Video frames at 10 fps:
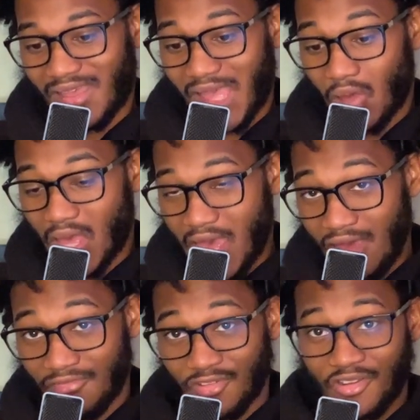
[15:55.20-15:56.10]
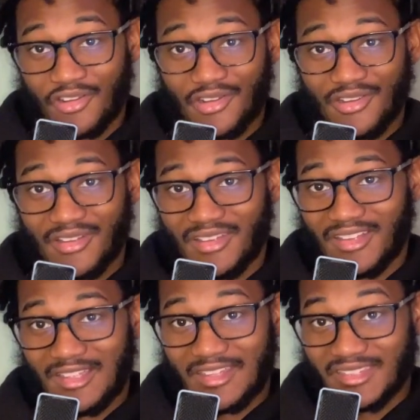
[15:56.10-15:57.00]
However,
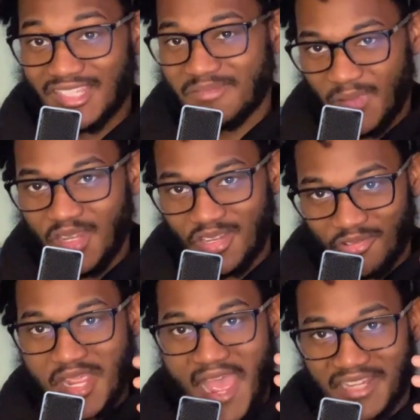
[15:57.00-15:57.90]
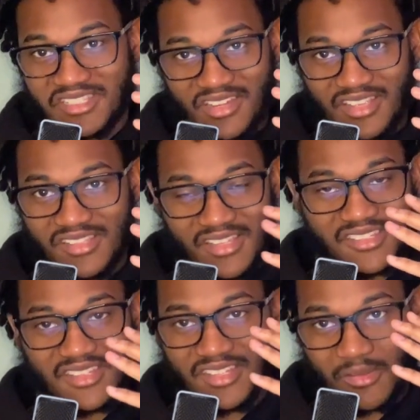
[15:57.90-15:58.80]
this media reaction is
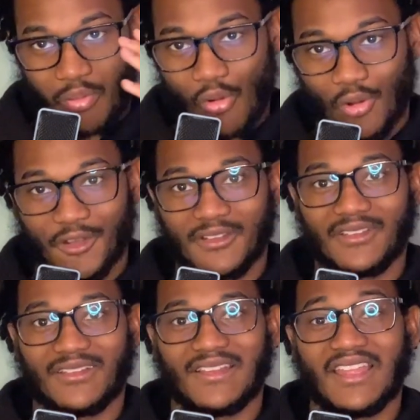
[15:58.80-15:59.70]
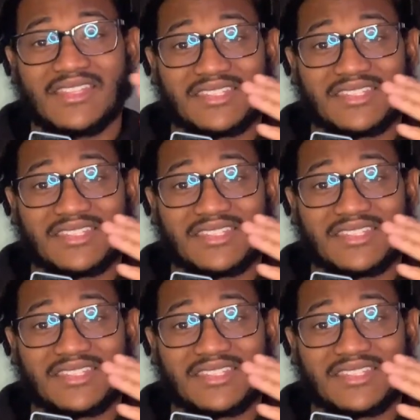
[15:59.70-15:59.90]
it's abhorrent. It